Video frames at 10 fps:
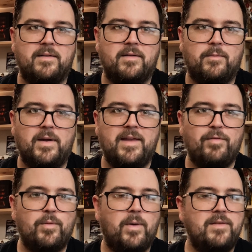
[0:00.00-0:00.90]
What
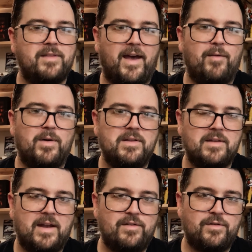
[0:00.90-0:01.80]
even was that? What did
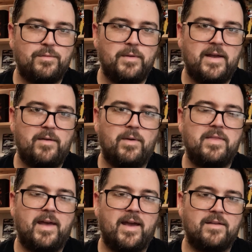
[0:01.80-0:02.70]
I just read? What
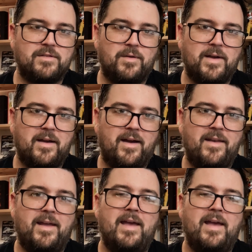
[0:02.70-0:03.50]
the heck is going on?